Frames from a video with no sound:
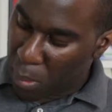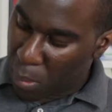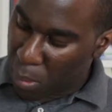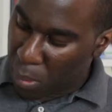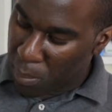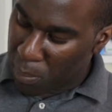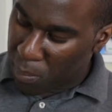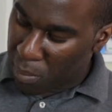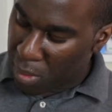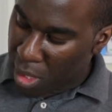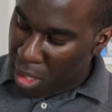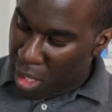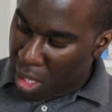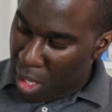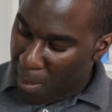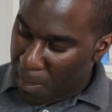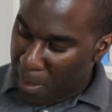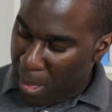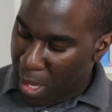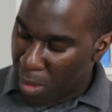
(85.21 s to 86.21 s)
port,
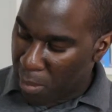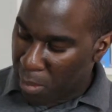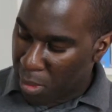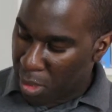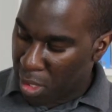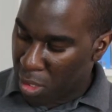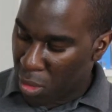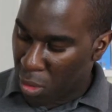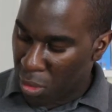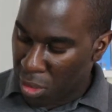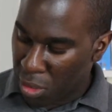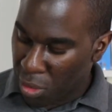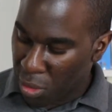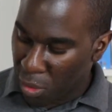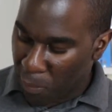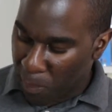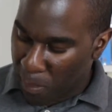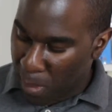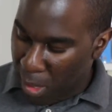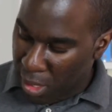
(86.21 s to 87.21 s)
a power on and
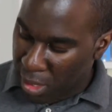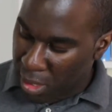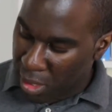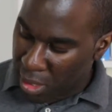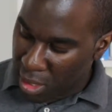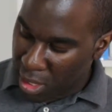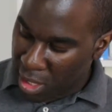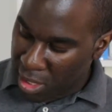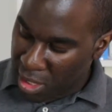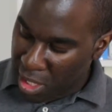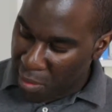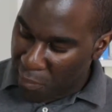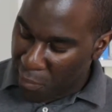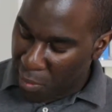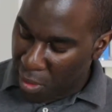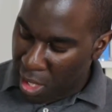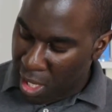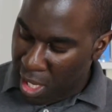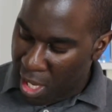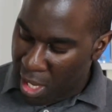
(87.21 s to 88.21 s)
off button, a
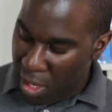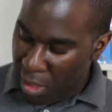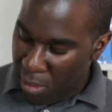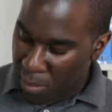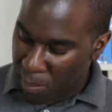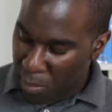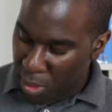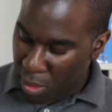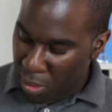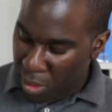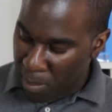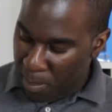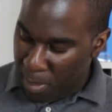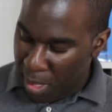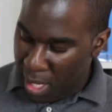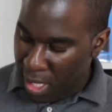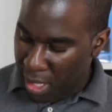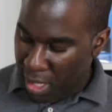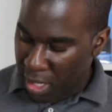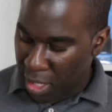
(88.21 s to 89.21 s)
DVI out on the
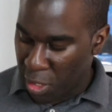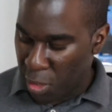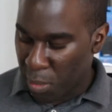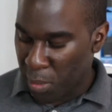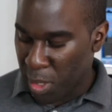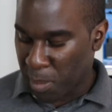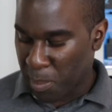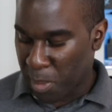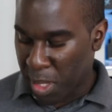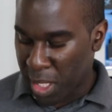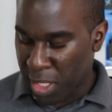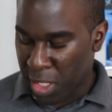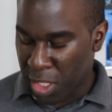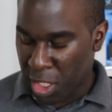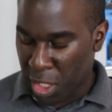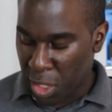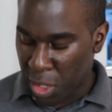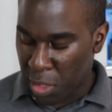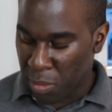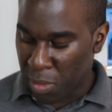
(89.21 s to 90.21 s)
back, a USB
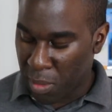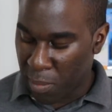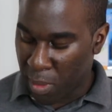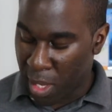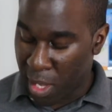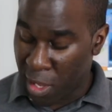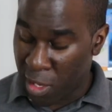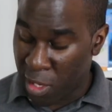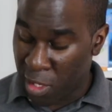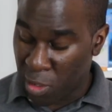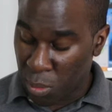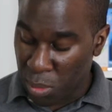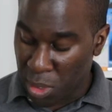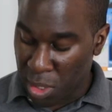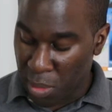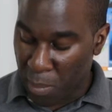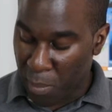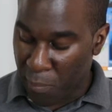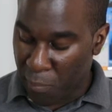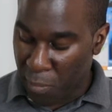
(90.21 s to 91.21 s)
2 and
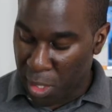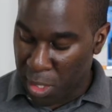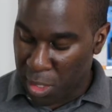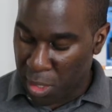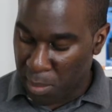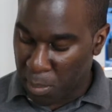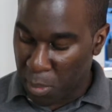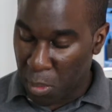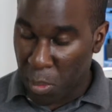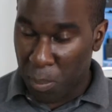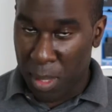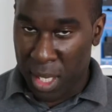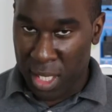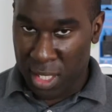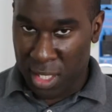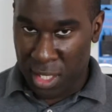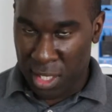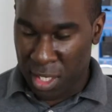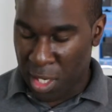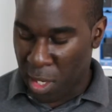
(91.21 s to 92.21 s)
also reversible back
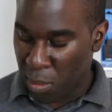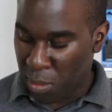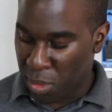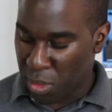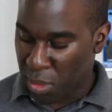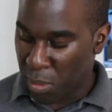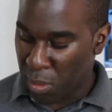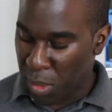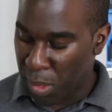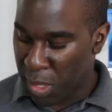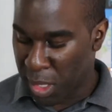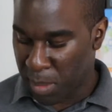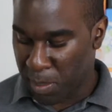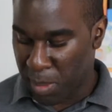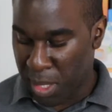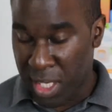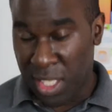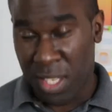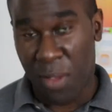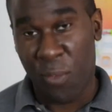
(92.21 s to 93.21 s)
to the old school
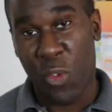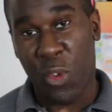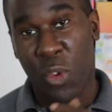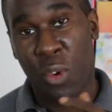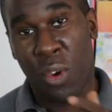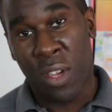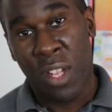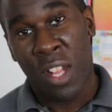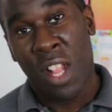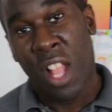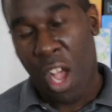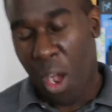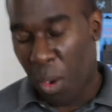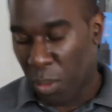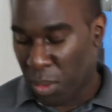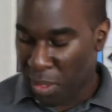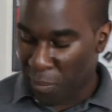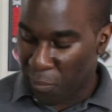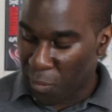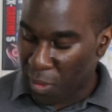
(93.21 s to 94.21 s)
USBs if you've got
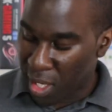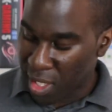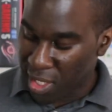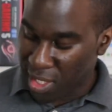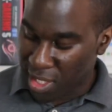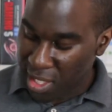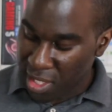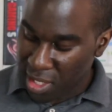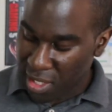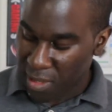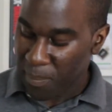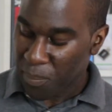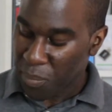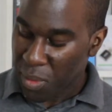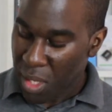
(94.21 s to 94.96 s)
old devices